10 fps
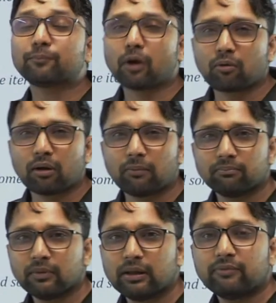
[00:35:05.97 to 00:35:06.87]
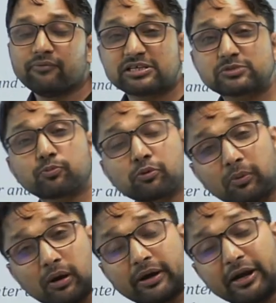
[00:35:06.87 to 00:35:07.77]
problem, which is
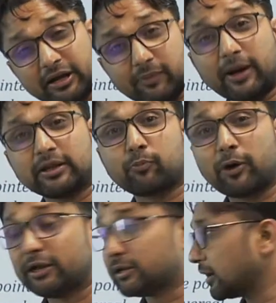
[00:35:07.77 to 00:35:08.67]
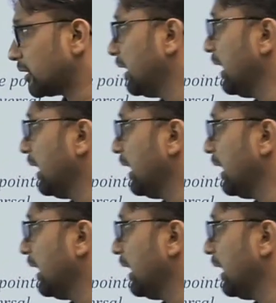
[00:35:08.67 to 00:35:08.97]
created by the pointer.